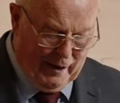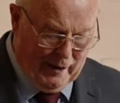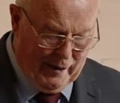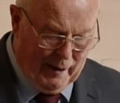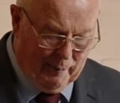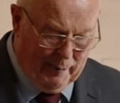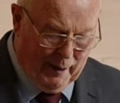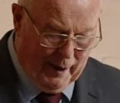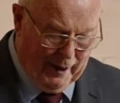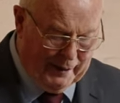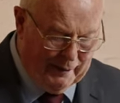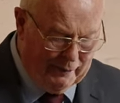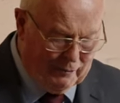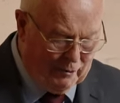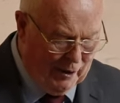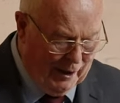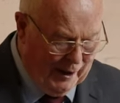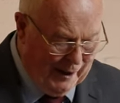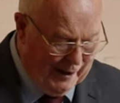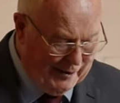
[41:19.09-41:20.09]
the blood of
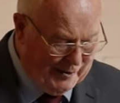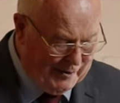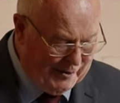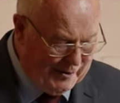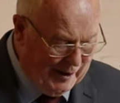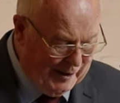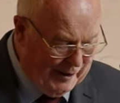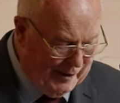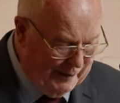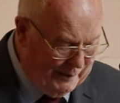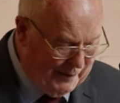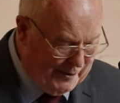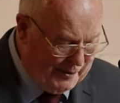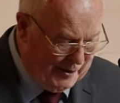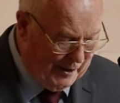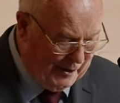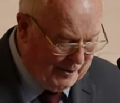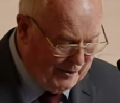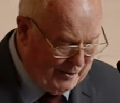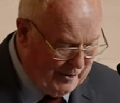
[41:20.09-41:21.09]
Christ delivers
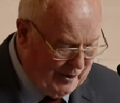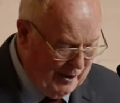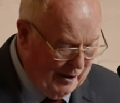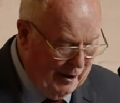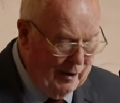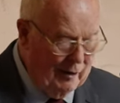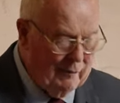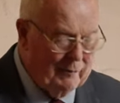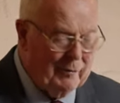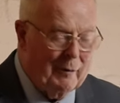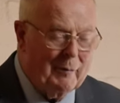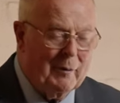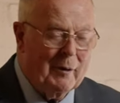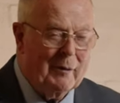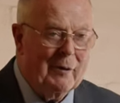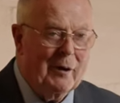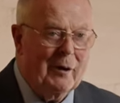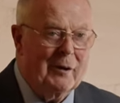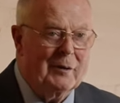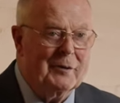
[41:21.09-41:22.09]
us from the
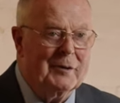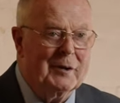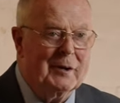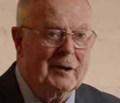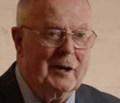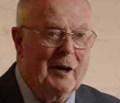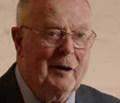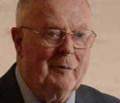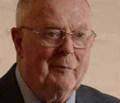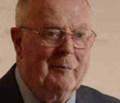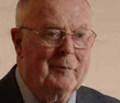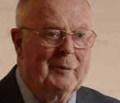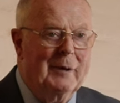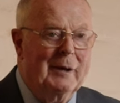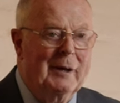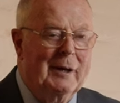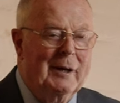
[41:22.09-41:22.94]
wrath to come.